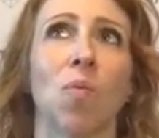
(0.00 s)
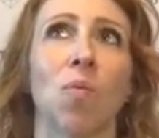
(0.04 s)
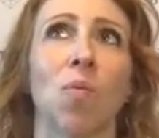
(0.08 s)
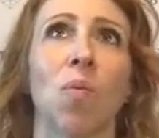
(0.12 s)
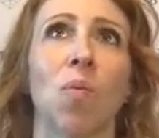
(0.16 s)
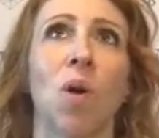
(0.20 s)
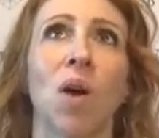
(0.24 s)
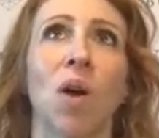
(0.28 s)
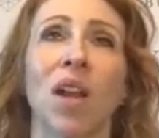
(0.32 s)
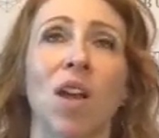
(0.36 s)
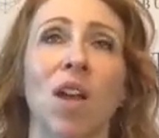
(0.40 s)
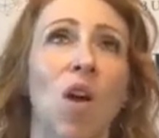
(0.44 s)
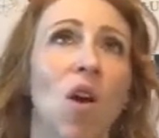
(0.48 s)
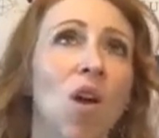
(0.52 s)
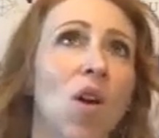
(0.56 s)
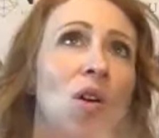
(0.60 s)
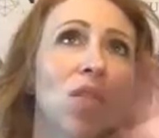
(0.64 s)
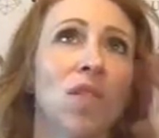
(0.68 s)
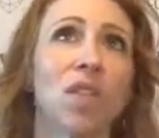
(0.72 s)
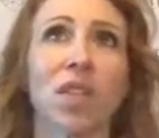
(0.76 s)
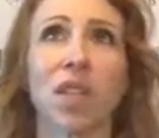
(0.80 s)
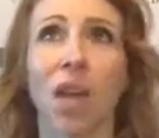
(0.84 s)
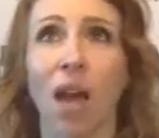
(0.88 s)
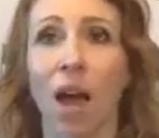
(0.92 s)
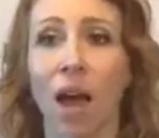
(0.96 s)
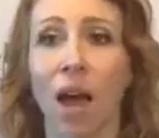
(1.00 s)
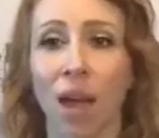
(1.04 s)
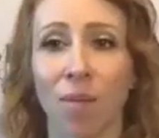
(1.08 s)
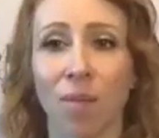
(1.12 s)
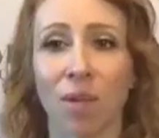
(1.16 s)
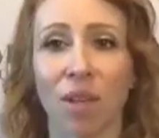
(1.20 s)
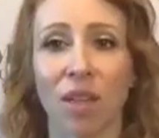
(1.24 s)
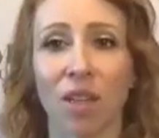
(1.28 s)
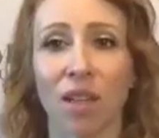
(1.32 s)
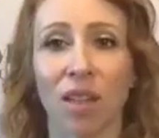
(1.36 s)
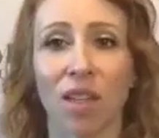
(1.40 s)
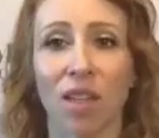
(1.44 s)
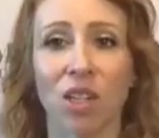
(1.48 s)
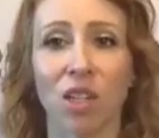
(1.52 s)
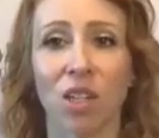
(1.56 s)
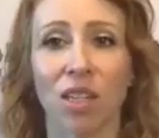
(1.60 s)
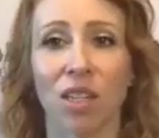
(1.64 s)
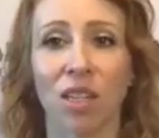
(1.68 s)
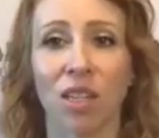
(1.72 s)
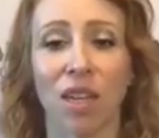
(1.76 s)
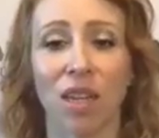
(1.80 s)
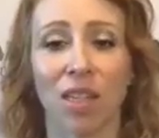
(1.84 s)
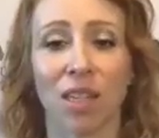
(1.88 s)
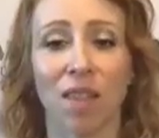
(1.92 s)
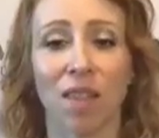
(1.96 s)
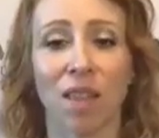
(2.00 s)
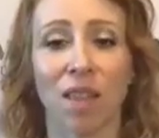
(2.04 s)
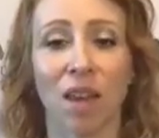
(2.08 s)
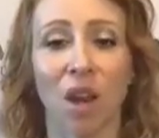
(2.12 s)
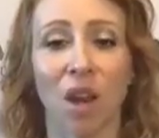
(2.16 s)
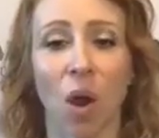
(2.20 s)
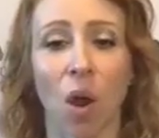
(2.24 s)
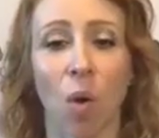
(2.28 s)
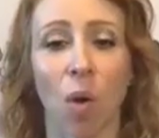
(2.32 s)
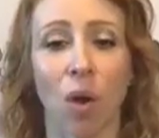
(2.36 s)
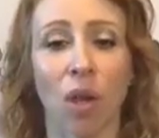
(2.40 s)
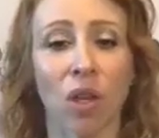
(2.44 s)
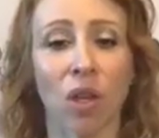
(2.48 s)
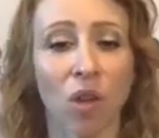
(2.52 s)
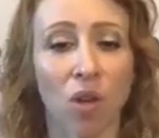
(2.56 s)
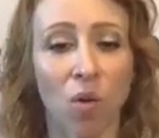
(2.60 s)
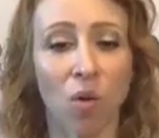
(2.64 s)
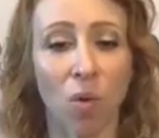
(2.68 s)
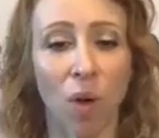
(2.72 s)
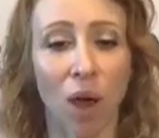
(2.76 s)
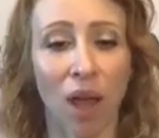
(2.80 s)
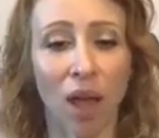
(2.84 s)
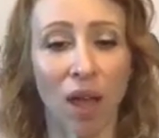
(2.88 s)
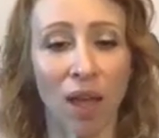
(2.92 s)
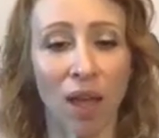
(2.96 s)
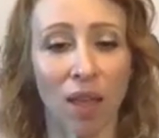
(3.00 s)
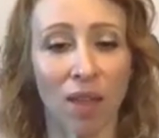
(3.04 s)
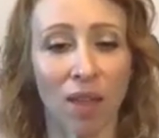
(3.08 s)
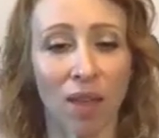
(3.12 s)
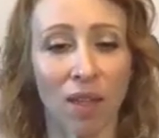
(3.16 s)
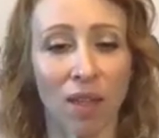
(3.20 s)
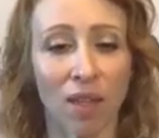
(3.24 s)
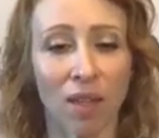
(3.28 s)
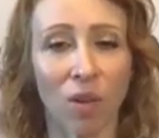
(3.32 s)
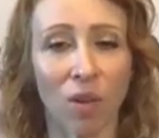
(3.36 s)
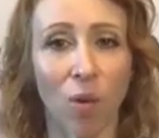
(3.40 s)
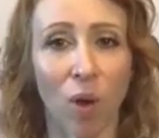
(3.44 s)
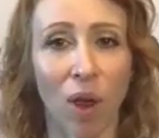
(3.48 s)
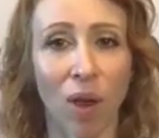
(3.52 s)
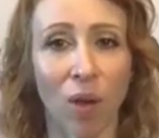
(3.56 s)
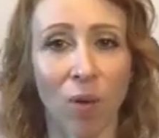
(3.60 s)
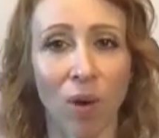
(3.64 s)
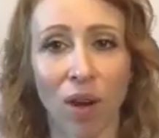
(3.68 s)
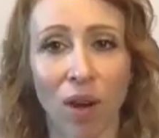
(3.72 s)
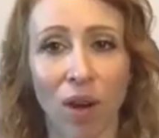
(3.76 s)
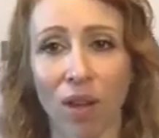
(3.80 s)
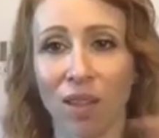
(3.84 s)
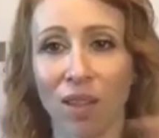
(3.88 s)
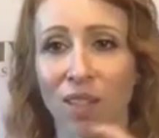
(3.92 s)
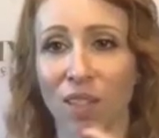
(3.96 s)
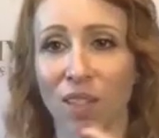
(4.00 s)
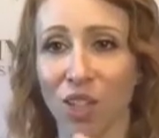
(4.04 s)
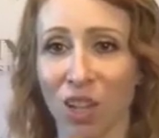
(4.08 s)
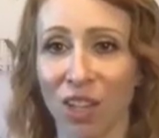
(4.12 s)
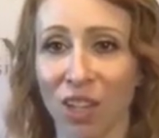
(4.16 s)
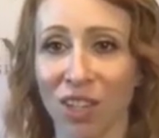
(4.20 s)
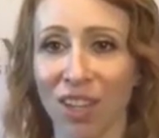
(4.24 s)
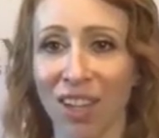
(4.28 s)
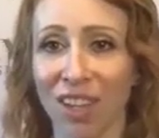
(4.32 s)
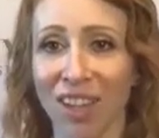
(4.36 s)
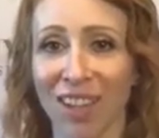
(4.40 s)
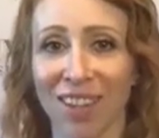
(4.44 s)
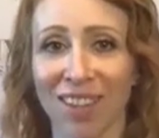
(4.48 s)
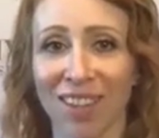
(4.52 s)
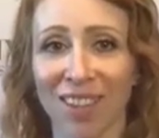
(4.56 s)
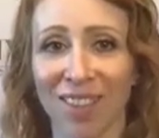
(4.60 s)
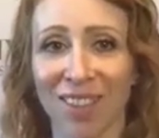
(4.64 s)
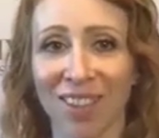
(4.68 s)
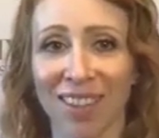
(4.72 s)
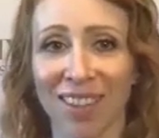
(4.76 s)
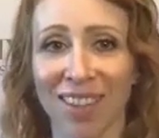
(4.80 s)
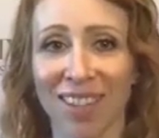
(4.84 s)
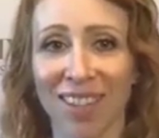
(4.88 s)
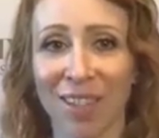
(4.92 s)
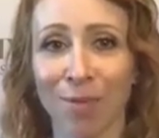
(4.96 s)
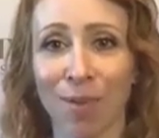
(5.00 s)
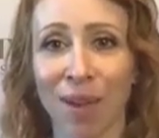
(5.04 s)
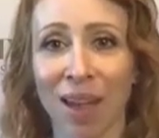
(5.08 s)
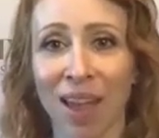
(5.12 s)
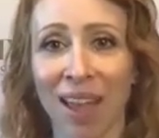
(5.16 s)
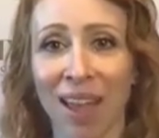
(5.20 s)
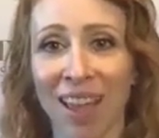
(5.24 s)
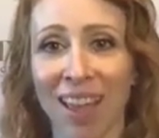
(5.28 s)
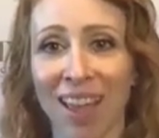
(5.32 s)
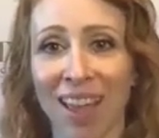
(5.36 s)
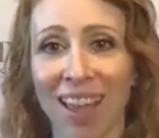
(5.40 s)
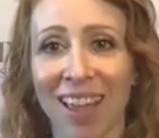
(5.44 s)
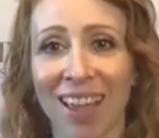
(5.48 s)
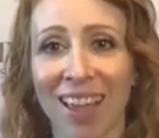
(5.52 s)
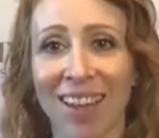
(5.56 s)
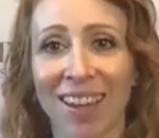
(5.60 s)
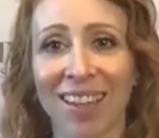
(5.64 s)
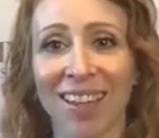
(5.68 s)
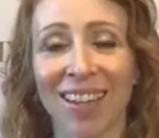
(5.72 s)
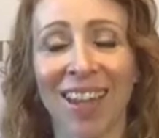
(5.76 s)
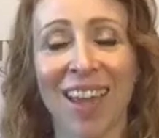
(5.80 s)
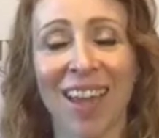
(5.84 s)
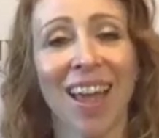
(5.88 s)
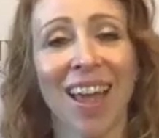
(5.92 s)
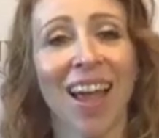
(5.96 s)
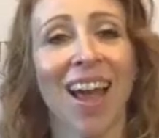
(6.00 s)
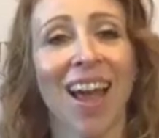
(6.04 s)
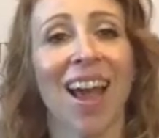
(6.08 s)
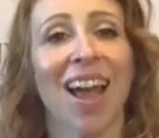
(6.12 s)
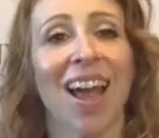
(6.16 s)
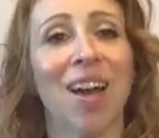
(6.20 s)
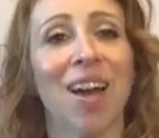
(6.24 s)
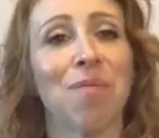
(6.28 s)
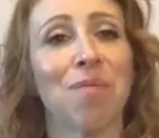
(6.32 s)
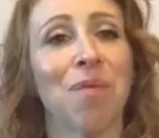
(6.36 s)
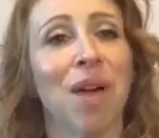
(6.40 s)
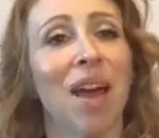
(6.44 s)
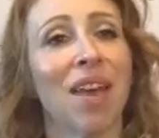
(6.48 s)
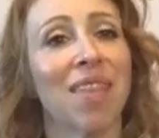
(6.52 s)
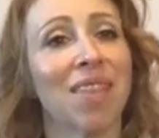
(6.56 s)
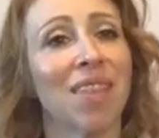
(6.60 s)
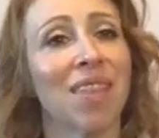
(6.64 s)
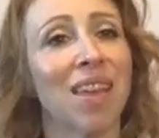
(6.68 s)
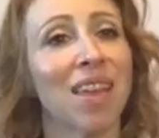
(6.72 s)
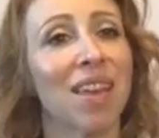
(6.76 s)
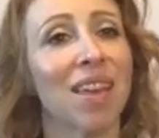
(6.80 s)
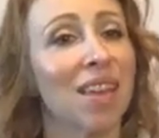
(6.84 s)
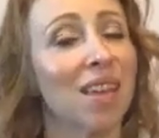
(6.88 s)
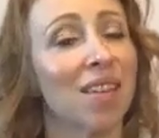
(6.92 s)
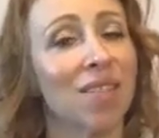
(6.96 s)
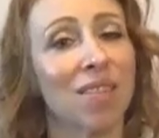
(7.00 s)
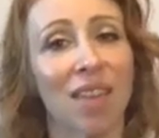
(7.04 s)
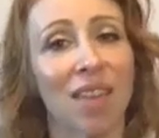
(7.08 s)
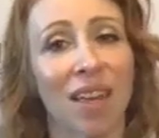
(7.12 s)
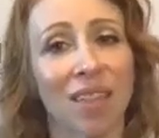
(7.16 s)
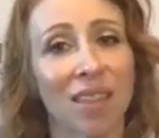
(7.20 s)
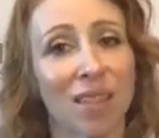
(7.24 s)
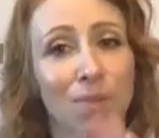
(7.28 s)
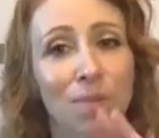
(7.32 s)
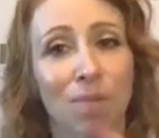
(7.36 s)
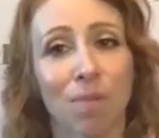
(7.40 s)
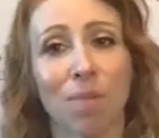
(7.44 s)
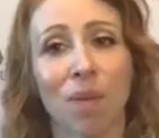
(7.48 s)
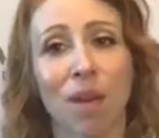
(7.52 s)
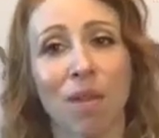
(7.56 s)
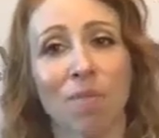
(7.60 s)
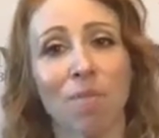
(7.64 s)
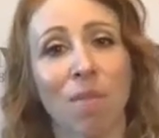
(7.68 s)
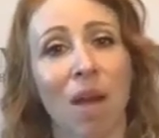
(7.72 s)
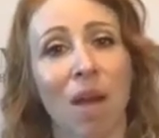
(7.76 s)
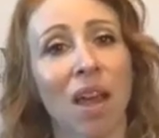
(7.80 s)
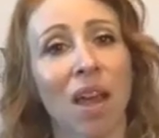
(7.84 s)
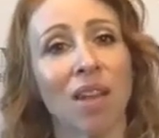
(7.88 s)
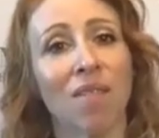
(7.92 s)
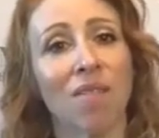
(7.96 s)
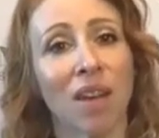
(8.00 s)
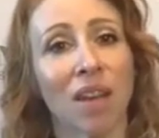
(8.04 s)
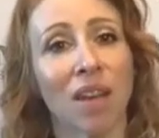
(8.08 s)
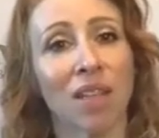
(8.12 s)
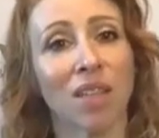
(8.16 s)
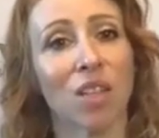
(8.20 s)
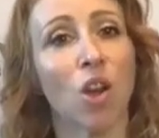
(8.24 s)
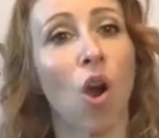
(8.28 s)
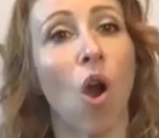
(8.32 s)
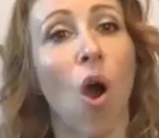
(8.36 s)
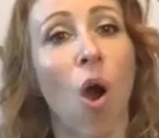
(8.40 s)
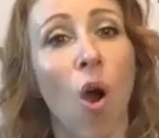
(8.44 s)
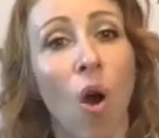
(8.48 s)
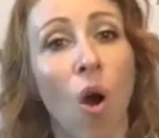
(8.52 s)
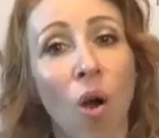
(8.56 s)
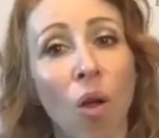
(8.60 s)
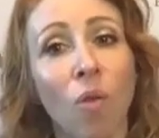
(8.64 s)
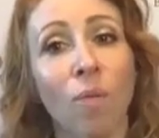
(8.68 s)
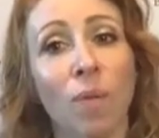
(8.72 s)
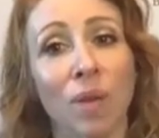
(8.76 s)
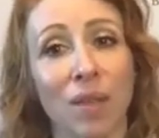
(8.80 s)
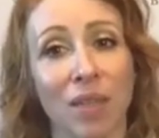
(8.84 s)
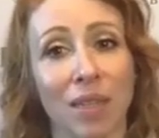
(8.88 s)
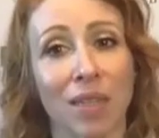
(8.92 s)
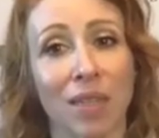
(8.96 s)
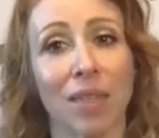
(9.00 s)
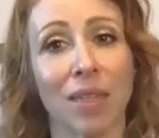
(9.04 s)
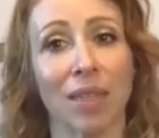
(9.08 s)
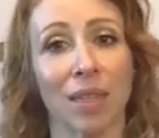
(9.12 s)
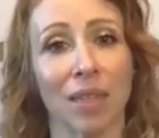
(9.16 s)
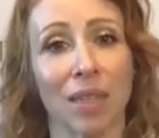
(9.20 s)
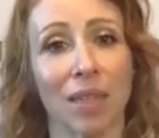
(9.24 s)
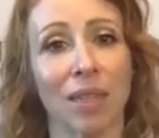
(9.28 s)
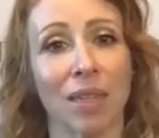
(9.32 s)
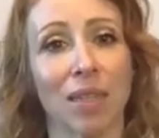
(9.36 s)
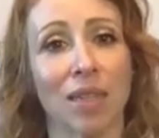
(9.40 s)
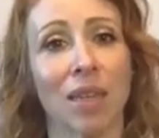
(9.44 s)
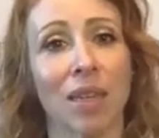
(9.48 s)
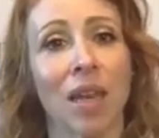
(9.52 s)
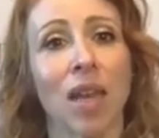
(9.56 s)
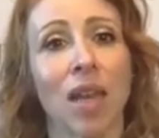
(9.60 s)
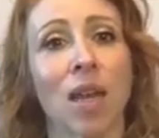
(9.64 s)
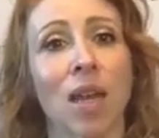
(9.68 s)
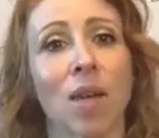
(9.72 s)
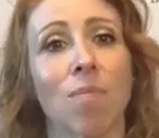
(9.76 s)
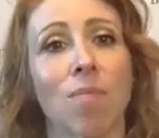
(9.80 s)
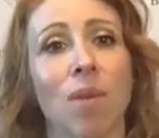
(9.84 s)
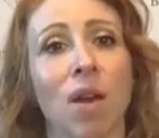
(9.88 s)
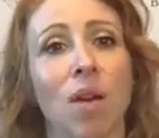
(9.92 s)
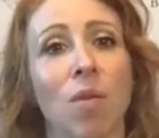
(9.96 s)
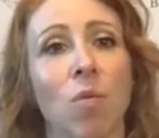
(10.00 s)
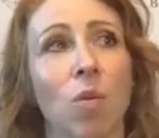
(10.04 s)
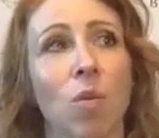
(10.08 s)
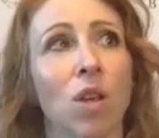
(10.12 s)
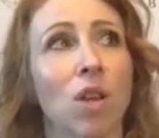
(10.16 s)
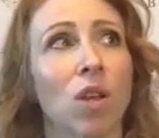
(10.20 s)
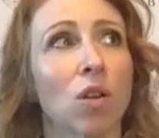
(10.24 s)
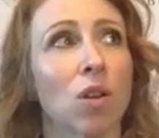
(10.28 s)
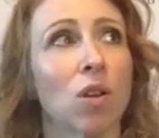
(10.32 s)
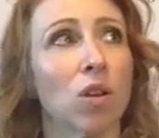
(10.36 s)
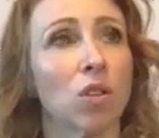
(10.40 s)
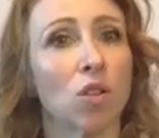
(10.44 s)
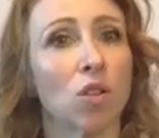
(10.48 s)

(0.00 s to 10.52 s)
putting all the time into logistics and then going, you know what, that didn't quite work, let's change it and do it this way. And I think that's been my advice to all businesses. But when you're a